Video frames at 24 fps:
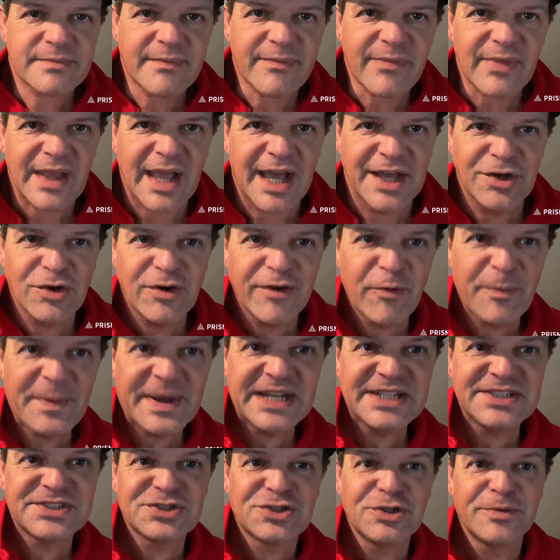I know
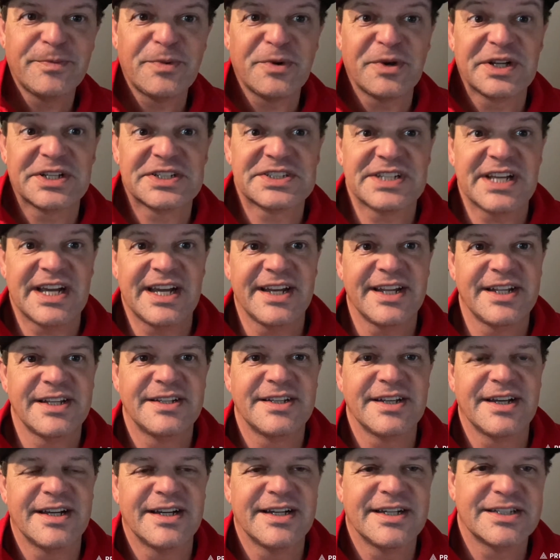everybody's super excited
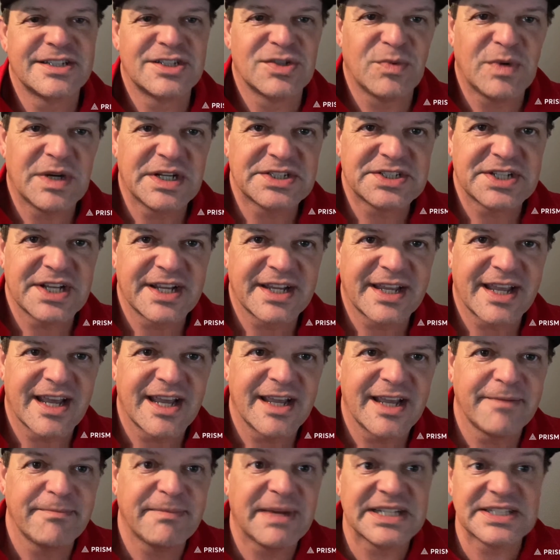to watch that
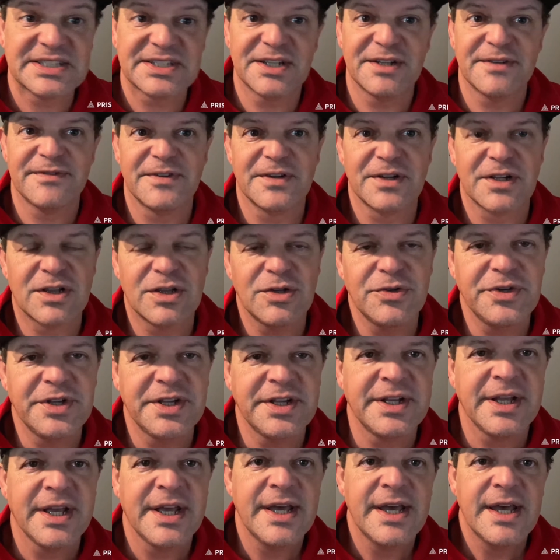game, myself
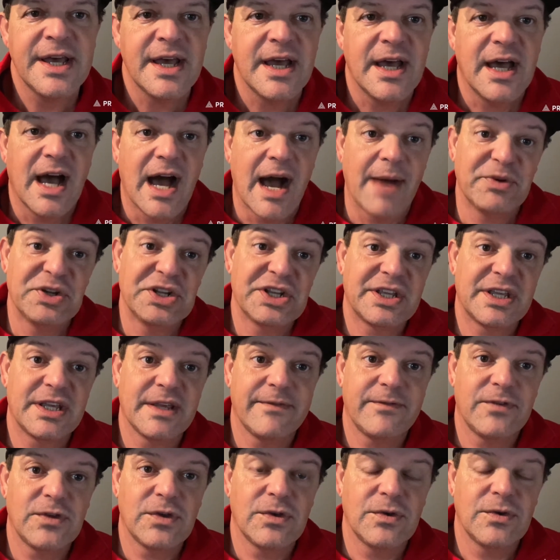included. I'm going to
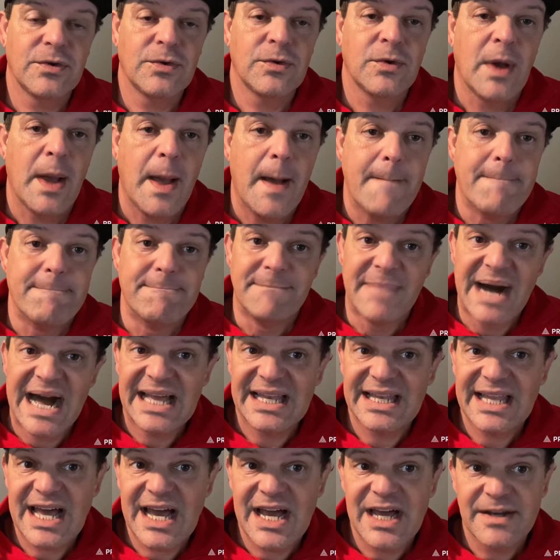give you my
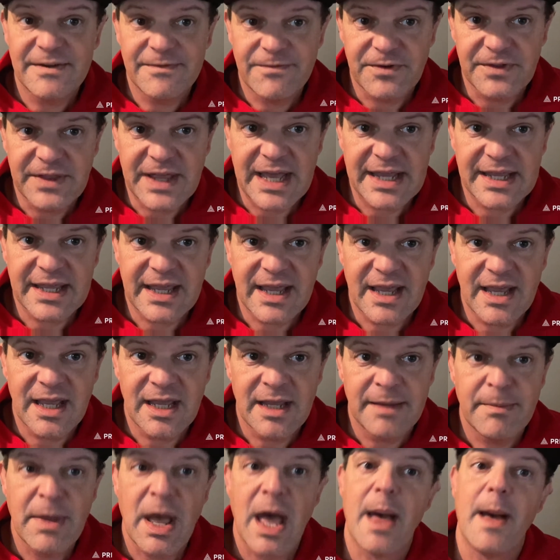line for that
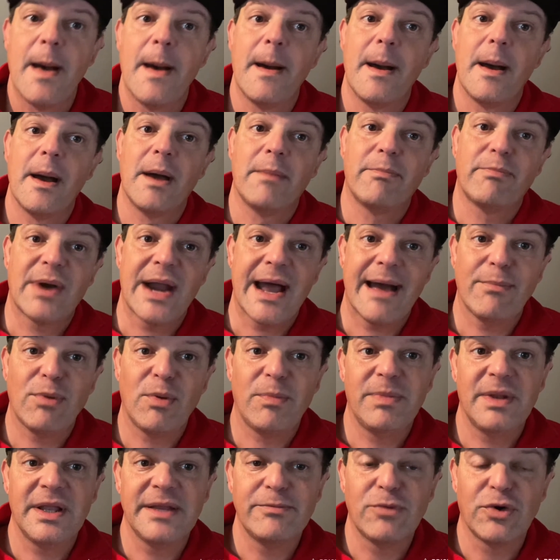game,
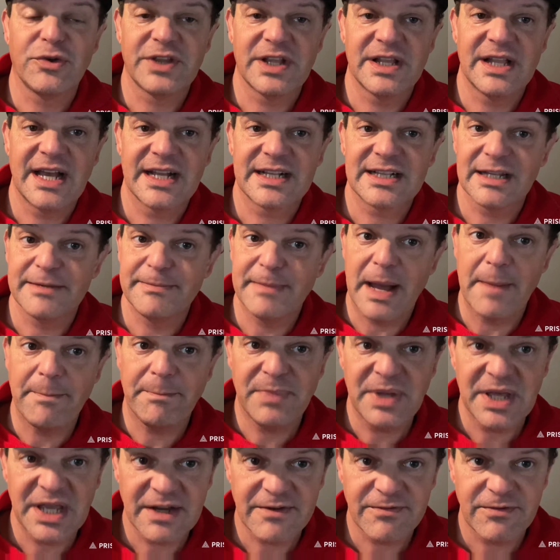probably more than likely my
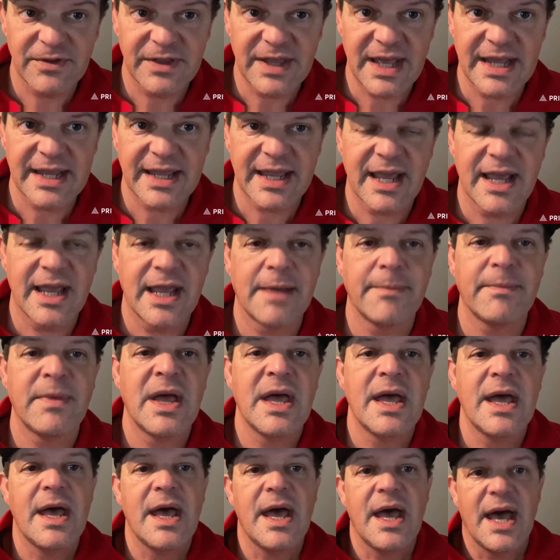pick for that game,
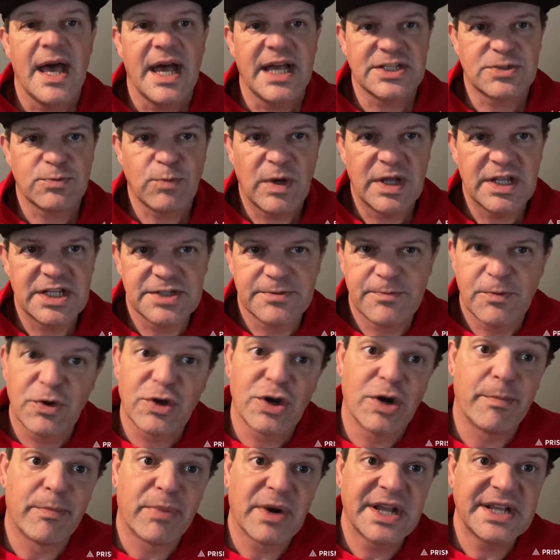as well as we're going
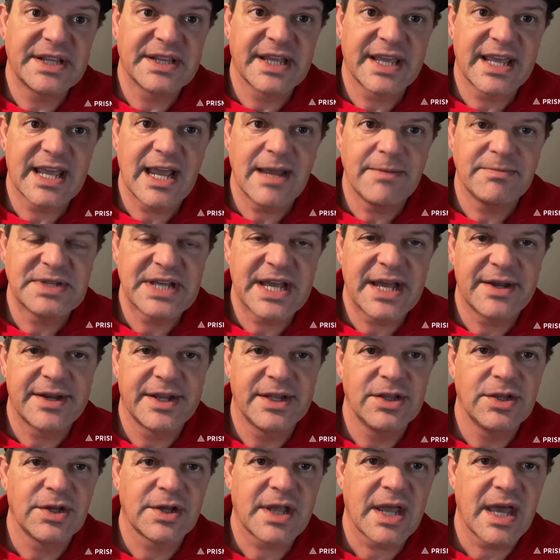to break the game down
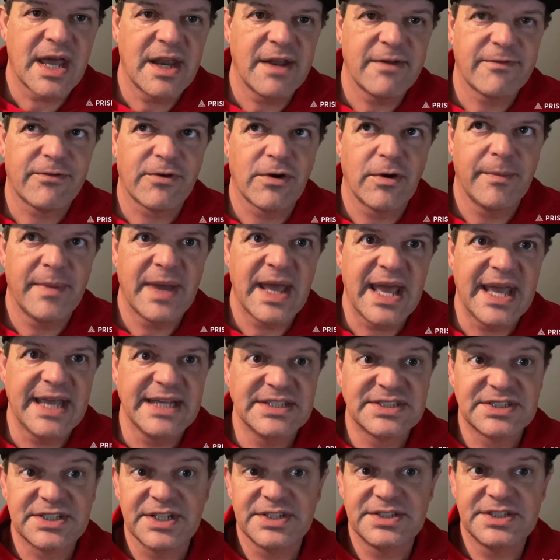and look at it from a
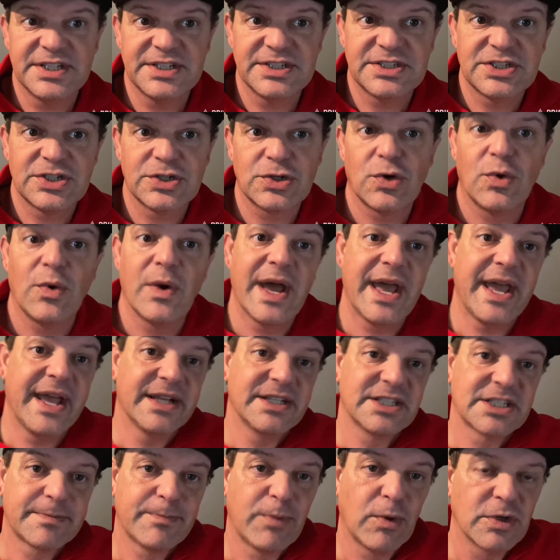statistical
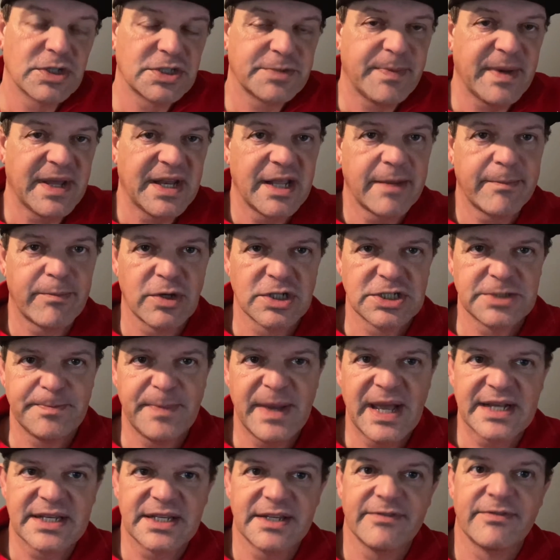and sports betting
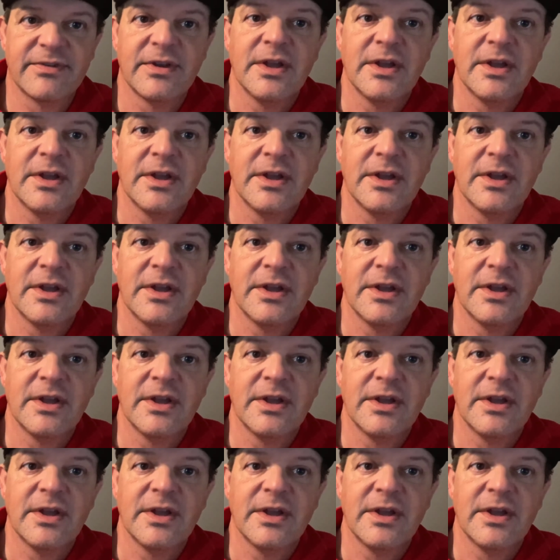perspective.